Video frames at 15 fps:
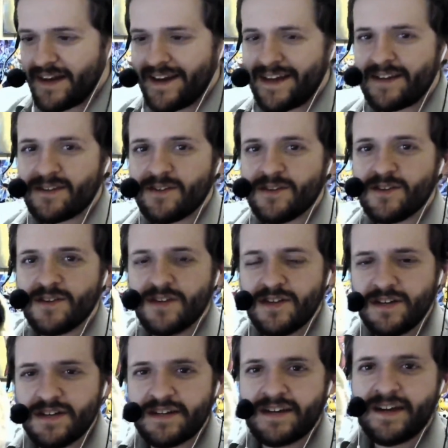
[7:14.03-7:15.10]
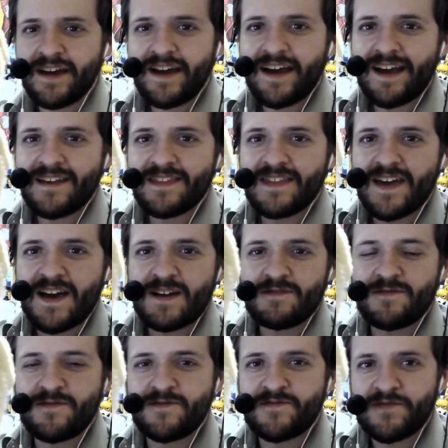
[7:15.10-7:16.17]
And look at that
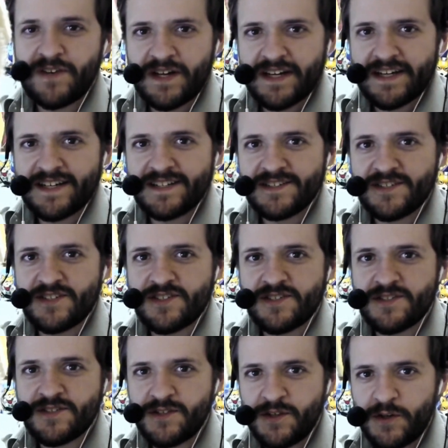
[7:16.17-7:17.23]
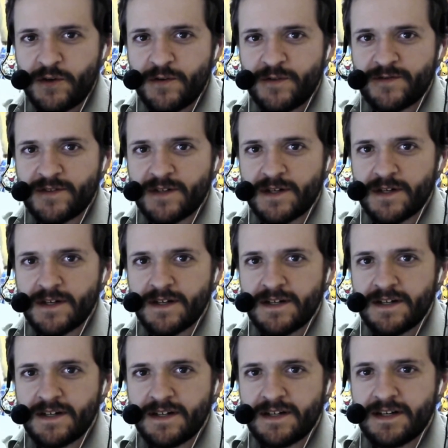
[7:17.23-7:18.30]
fucking snoofter.
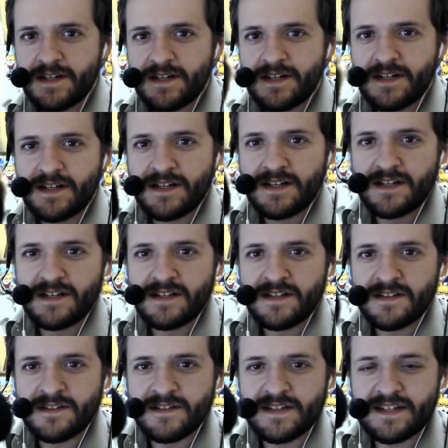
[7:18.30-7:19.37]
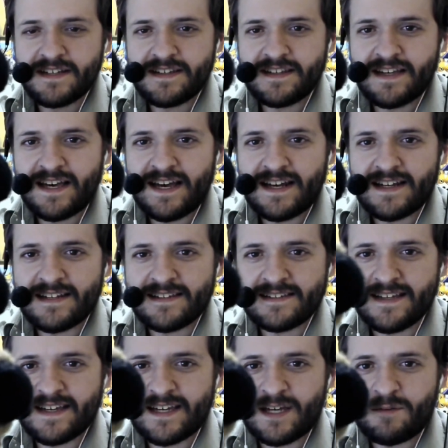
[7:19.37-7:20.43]
Look at that.
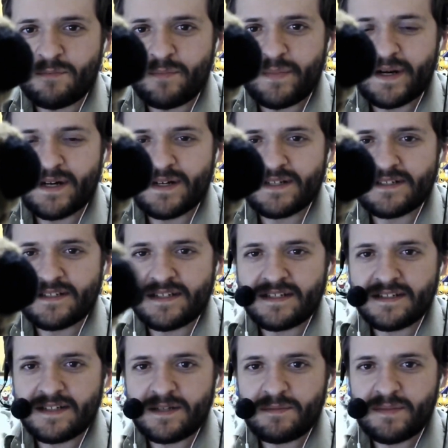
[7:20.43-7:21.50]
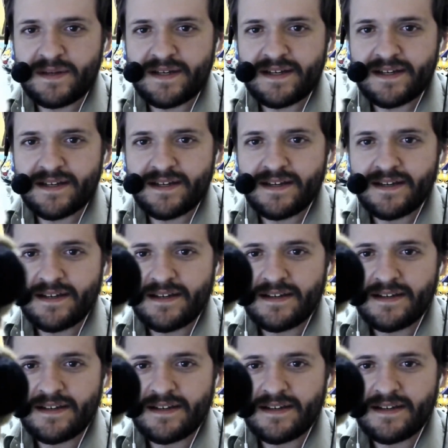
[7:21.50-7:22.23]
It's like embarrassingly big.